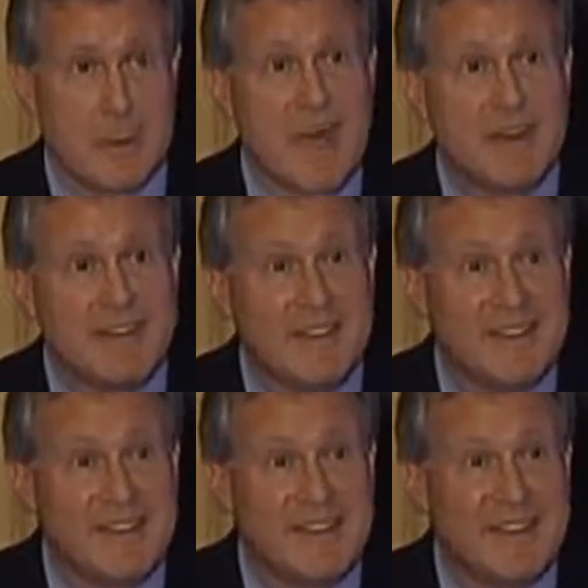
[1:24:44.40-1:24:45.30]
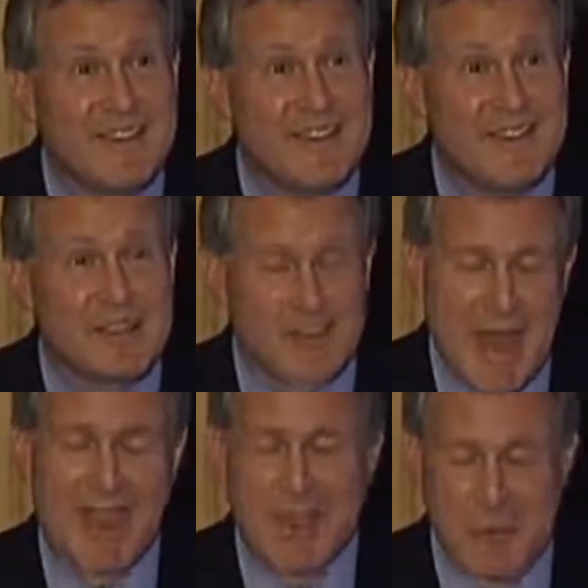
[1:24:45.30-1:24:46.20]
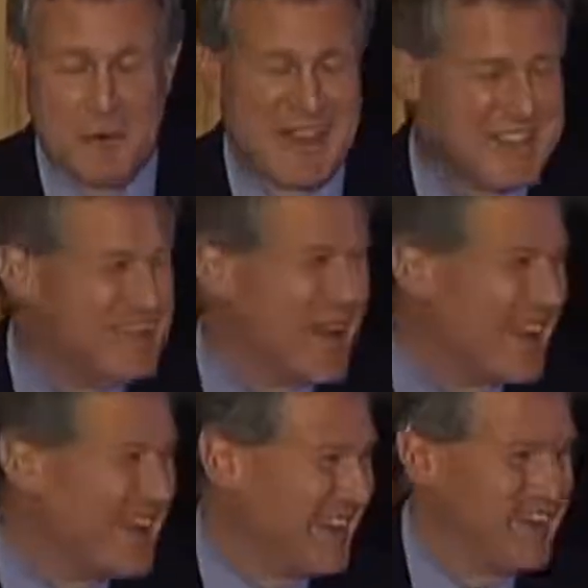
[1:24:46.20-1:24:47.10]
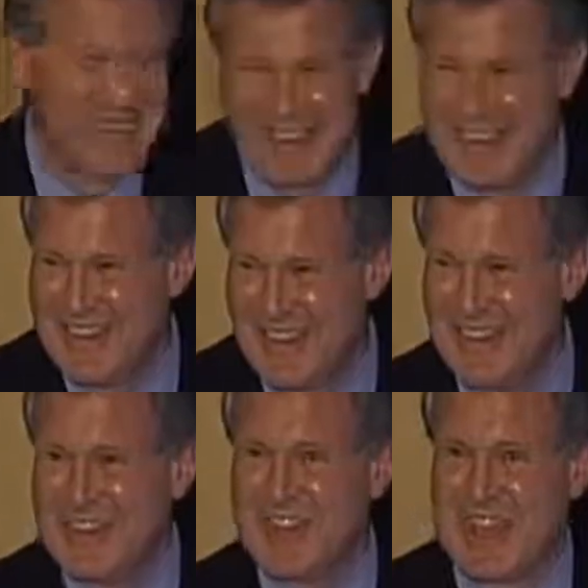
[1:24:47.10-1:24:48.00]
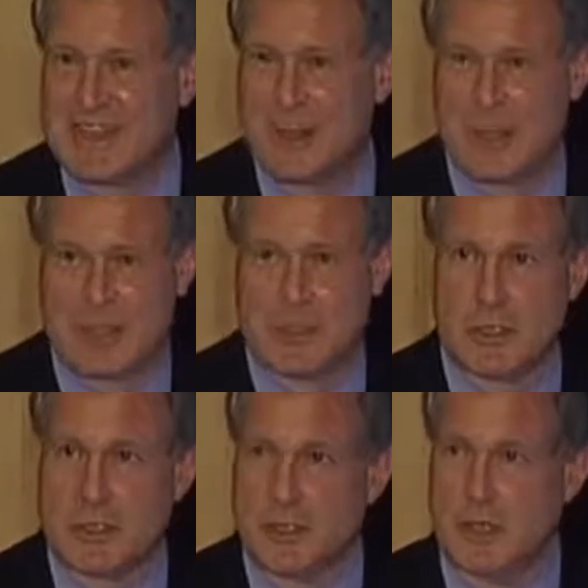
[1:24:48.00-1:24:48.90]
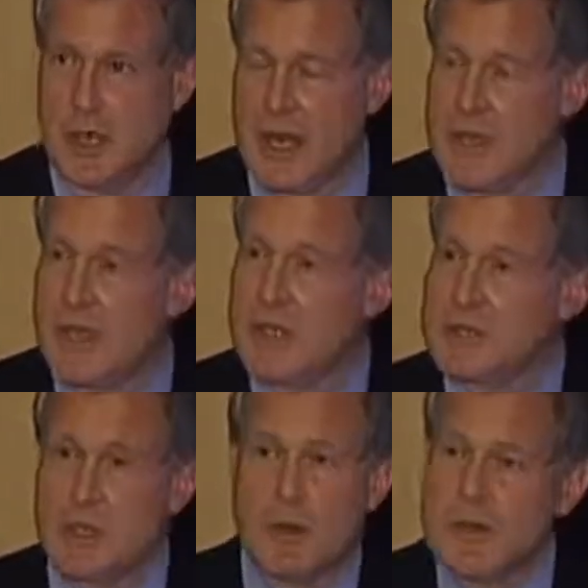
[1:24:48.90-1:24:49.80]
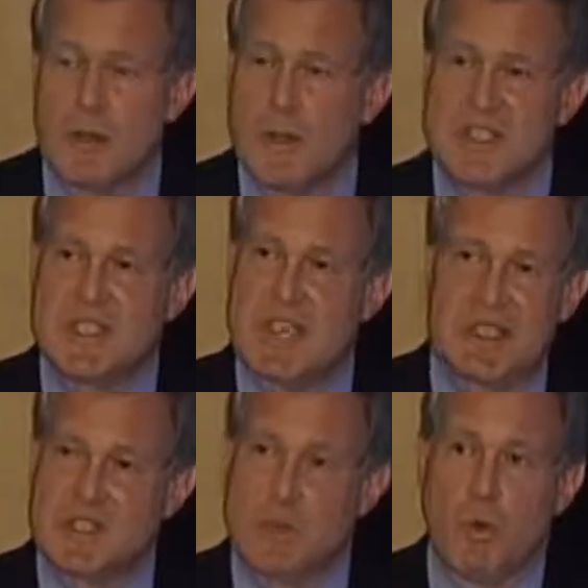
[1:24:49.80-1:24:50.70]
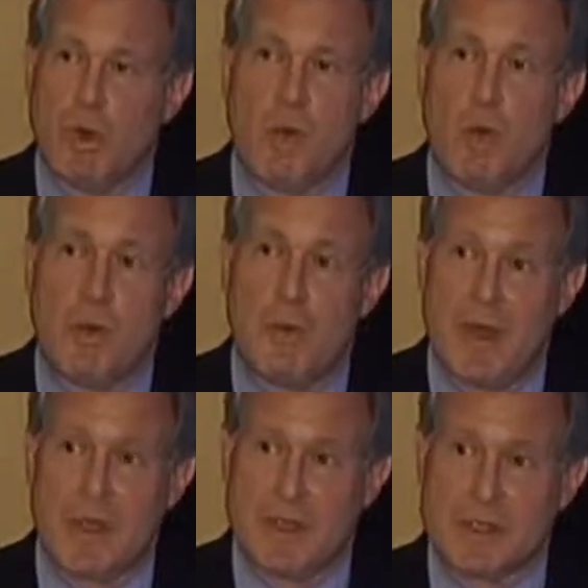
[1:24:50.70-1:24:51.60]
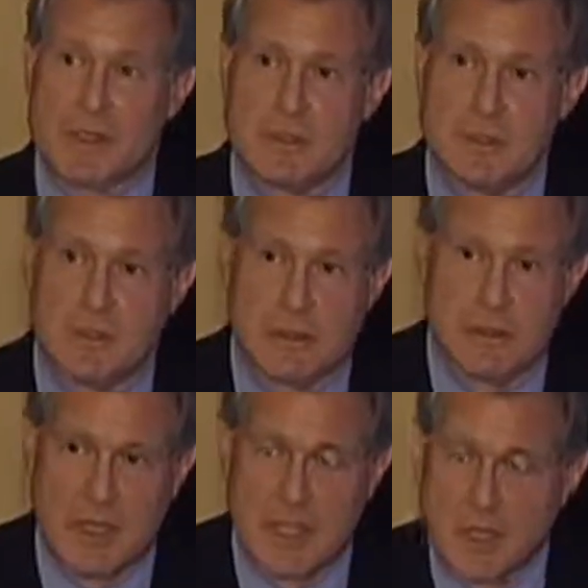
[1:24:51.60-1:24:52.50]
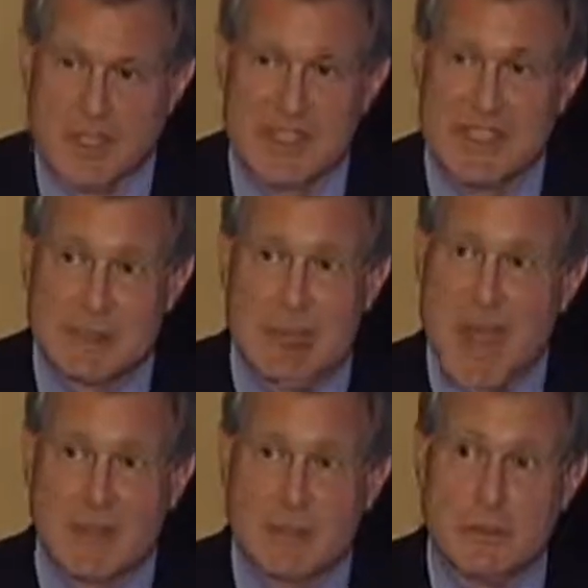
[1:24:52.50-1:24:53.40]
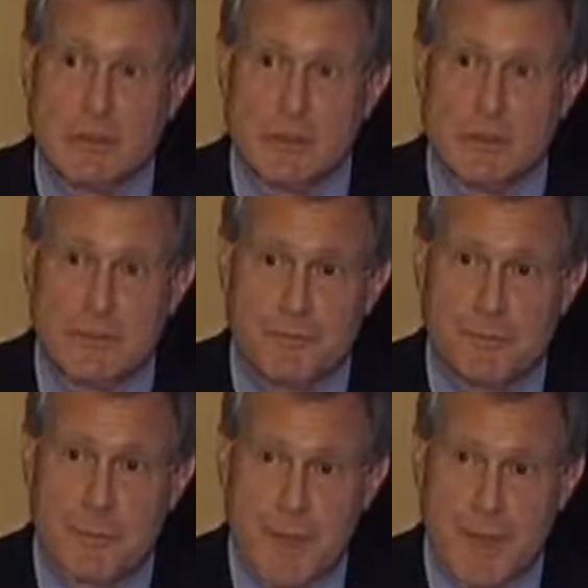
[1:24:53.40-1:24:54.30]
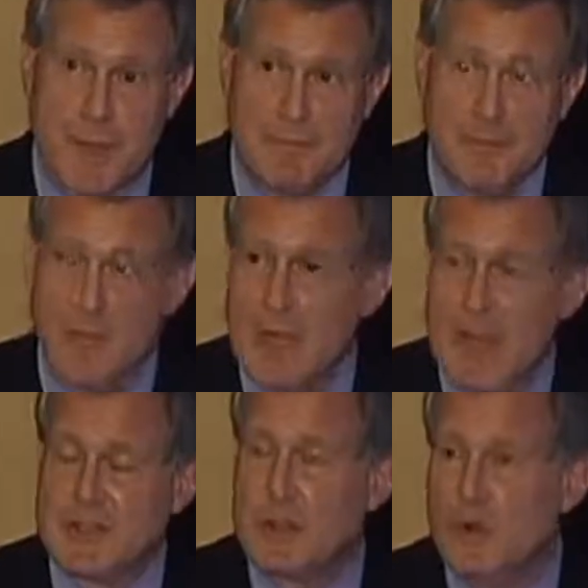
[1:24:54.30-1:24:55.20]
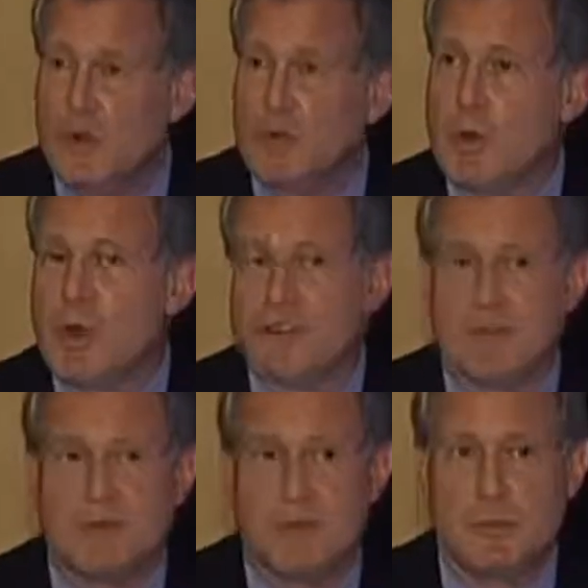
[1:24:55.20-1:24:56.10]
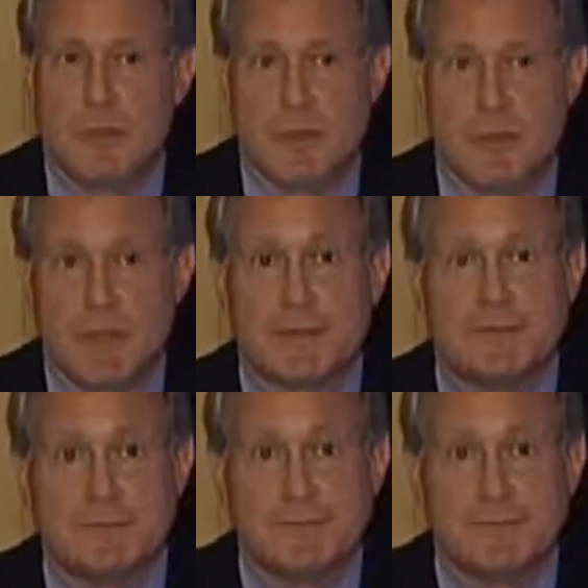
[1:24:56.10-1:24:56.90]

What? Tobacco, right, tobacco. All right, you get the picture. All right? So the USDA doesn't want to know about this, okay, because this is bad news. Okay? And so who runs the food pyramid?